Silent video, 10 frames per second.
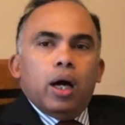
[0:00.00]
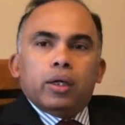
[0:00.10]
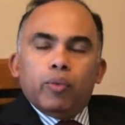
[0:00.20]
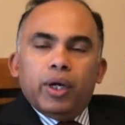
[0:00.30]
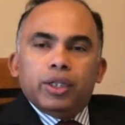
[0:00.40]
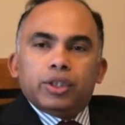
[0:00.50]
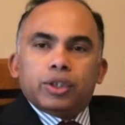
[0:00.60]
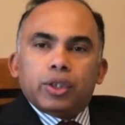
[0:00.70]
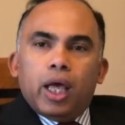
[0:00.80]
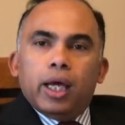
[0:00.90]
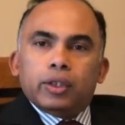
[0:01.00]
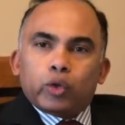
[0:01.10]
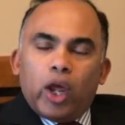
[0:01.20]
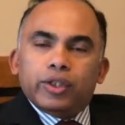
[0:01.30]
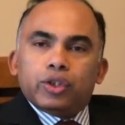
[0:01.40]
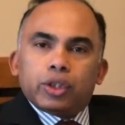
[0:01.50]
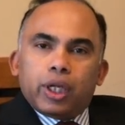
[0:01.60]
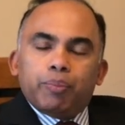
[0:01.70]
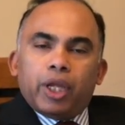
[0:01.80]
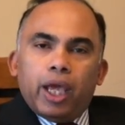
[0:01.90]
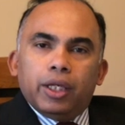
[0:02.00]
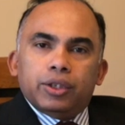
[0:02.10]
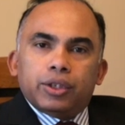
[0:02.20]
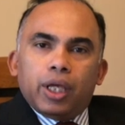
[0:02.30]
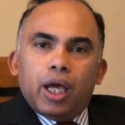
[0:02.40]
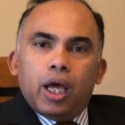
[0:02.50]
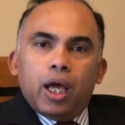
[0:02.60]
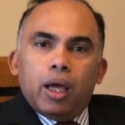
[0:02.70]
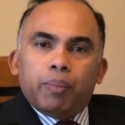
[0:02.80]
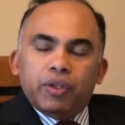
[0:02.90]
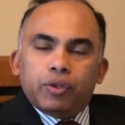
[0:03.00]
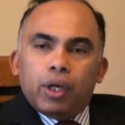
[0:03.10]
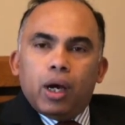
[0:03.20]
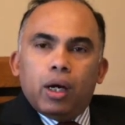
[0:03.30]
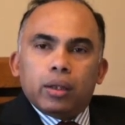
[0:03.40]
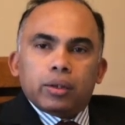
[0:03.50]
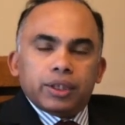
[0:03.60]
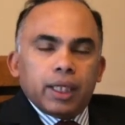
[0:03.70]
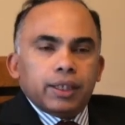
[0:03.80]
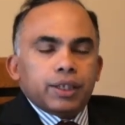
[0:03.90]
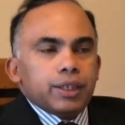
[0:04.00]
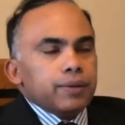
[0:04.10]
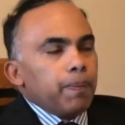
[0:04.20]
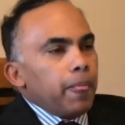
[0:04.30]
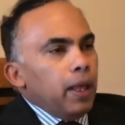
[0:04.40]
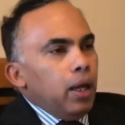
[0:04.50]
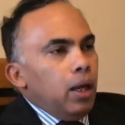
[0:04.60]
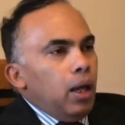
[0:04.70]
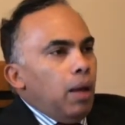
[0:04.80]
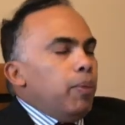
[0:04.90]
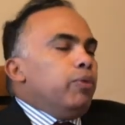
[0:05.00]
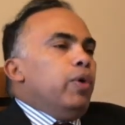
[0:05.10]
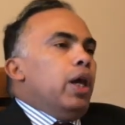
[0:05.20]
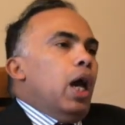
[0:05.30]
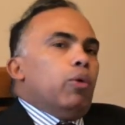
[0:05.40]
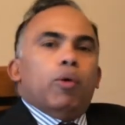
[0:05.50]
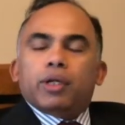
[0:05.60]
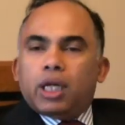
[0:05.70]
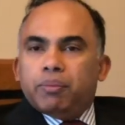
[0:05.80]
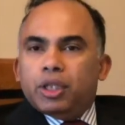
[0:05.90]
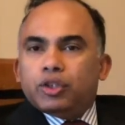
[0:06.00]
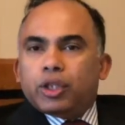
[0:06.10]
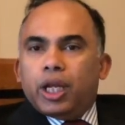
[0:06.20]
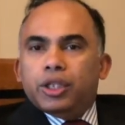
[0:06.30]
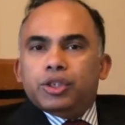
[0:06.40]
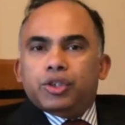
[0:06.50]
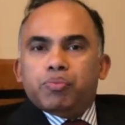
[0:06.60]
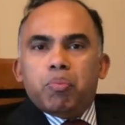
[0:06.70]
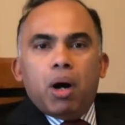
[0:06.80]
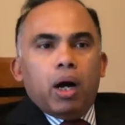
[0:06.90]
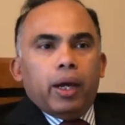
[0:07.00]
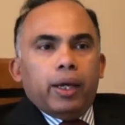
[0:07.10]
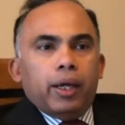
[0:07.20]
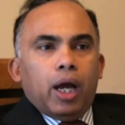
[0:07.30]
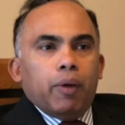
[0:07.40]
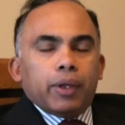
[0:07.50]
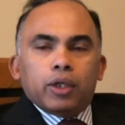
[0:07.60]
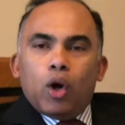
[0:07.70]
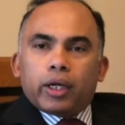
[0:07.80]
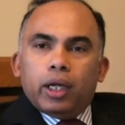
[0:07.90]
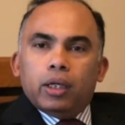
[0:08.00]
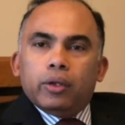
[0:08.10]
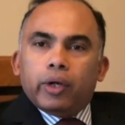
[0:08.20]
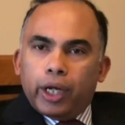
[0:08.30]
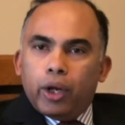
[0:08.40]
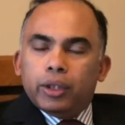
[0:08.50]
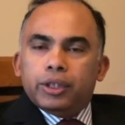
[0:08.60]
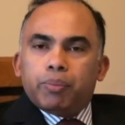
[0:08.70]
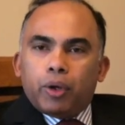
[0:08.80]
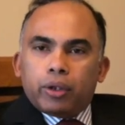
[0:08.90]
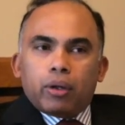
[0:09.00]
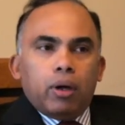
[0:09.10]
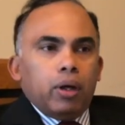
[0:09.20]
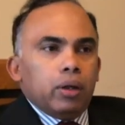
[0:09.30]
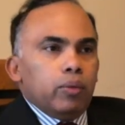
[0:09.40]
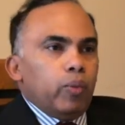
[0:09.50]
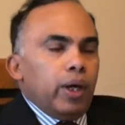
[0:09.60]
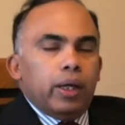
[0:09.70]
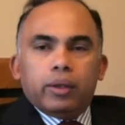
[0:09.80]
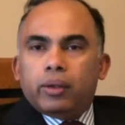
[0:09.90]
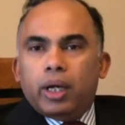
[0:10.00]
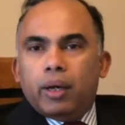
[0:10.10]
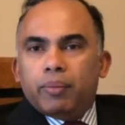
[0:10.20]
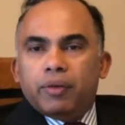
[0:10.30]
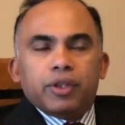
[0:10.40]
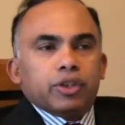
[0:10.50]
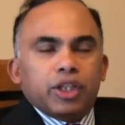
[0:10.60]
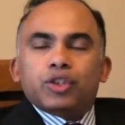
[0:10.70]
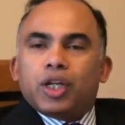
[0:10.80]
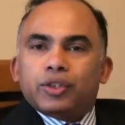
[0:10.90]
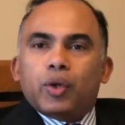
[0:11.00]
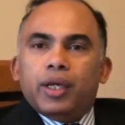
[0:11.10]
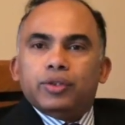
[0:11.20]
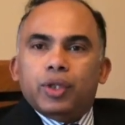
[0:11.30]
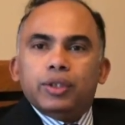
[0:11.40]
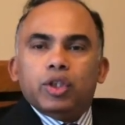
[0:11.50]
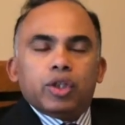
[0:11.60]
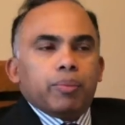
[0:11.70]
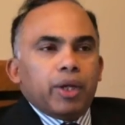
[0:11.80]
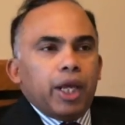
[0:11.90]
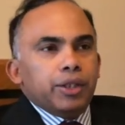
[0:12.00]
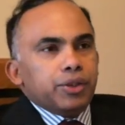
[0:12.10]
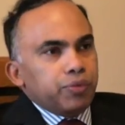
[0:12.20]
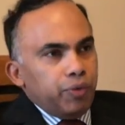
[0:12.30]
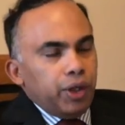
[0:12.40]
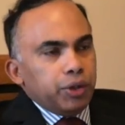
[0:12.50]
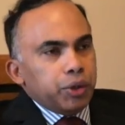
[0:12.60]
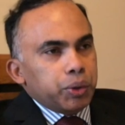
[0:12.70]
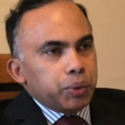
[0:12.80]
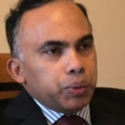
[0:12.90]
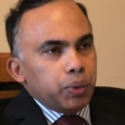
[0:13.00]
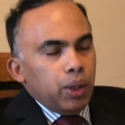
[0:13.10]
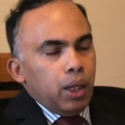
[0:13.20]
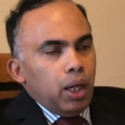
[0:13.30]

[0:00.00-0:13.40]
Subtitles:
reverse transcriptase PCR results. But we have overcome this challenge by our local radiology protocol, where if the chest X-ray is indeterminate, we do